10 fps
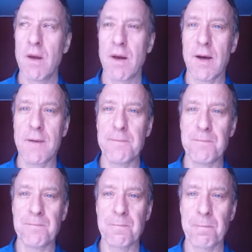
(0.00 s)

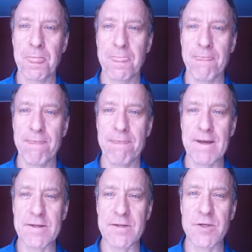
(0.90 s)
Um,
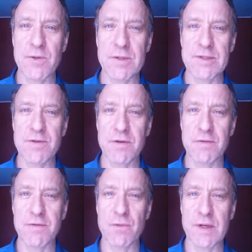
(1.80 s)
that too is sort
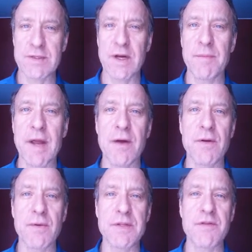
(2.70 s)
of what has come
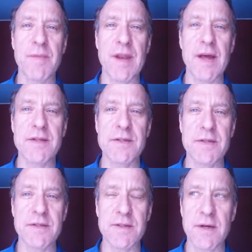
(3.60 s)
down to us from the
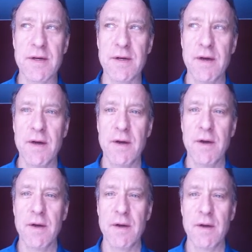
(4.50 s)
Nazis. Uh,
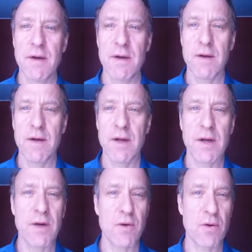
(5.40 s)

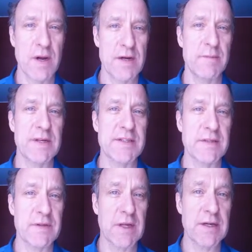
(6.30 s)
an incredibly
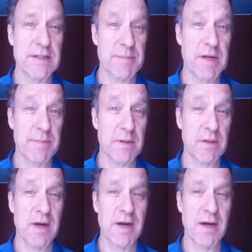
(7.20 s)
civilized
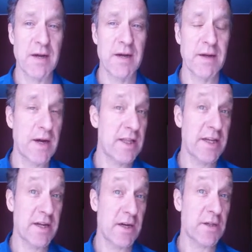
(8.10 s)
people, high,
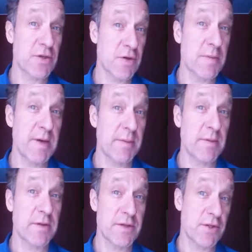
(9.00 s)
highly cultured
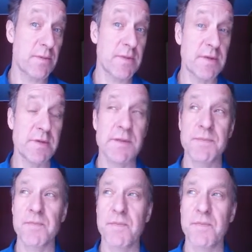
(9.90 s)
people, the Germans,